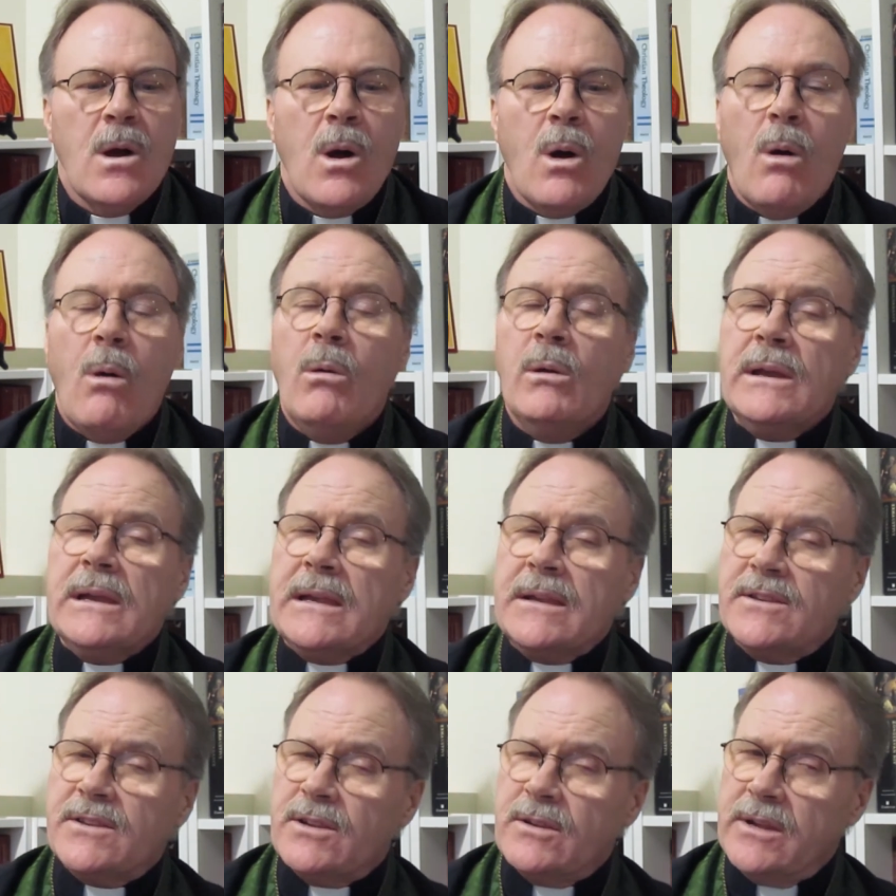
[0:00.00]

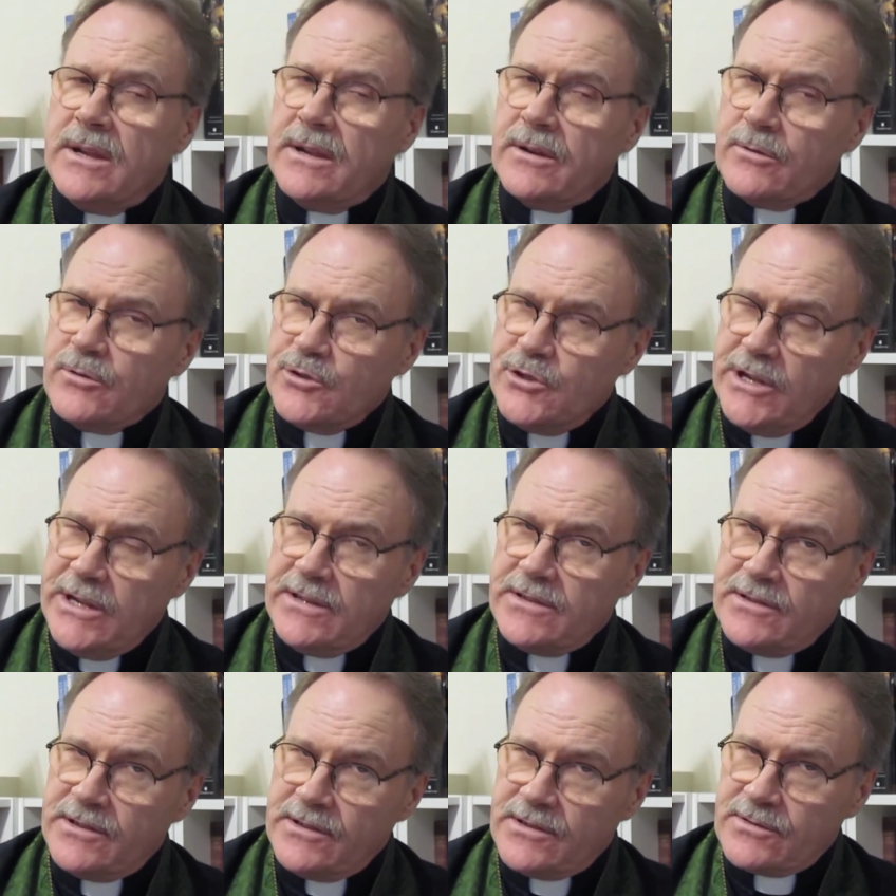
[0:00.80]
Only to hear
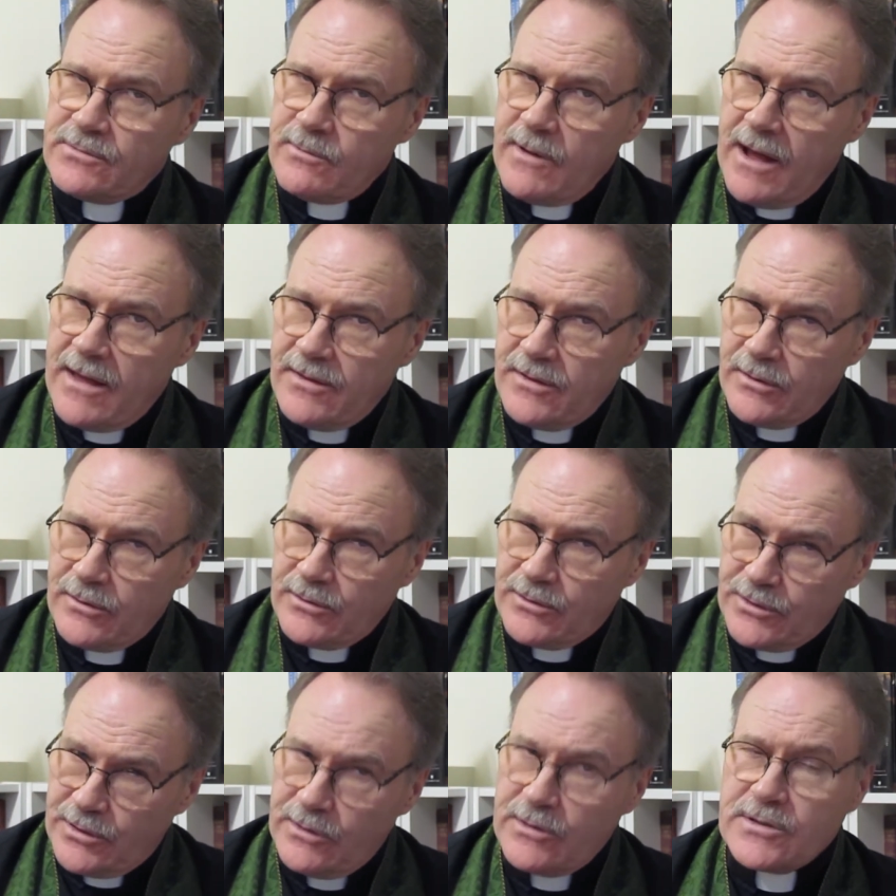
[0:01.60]
Jesus' rather
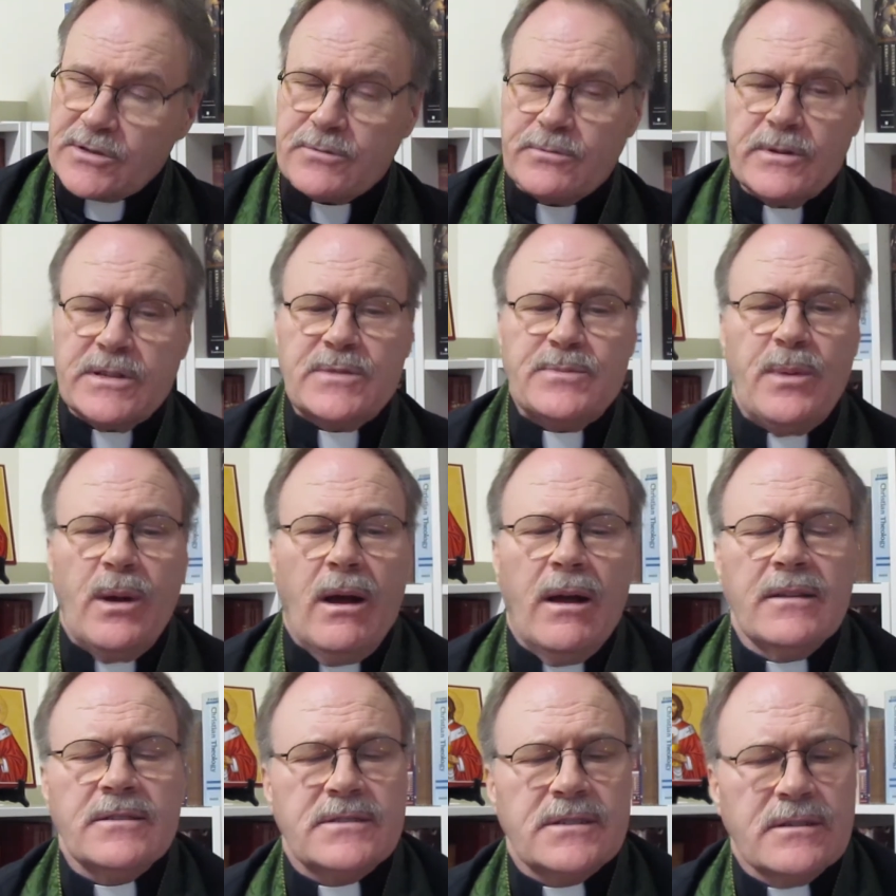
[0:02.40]
terse
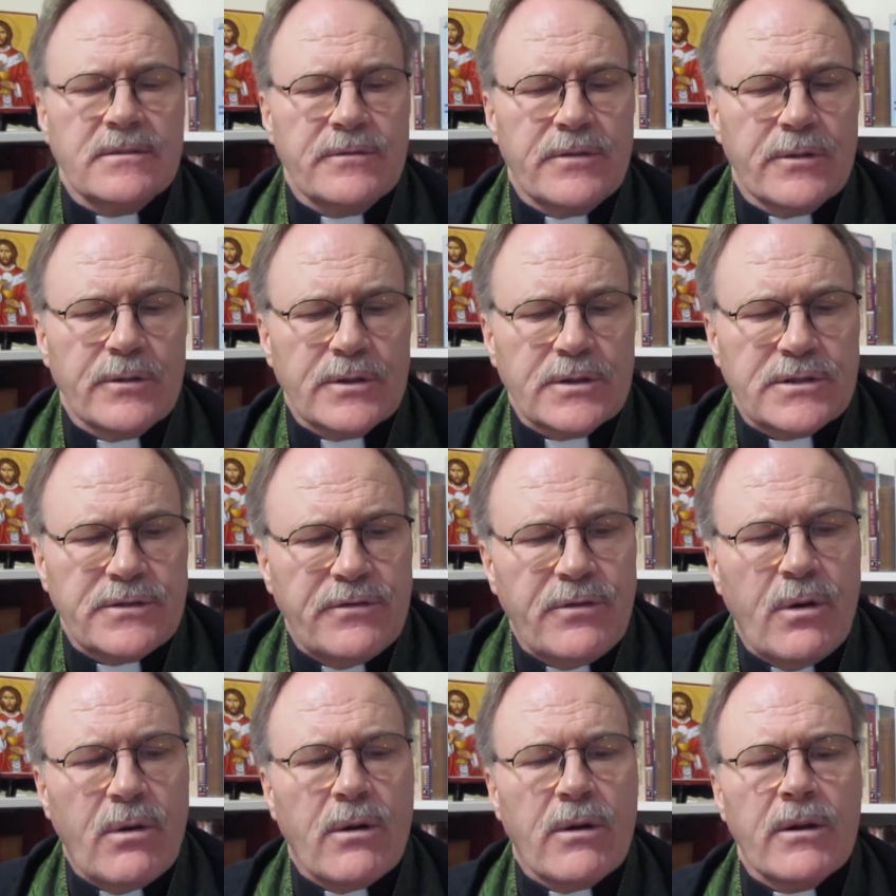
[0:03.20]
response in verse
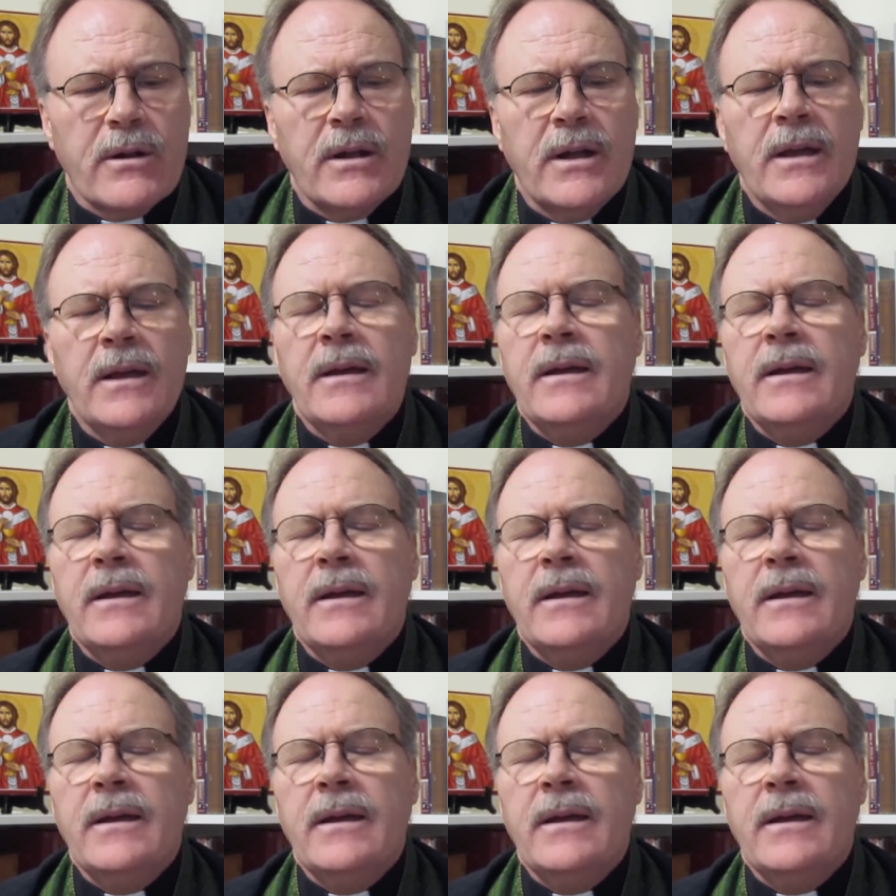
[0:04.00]
4,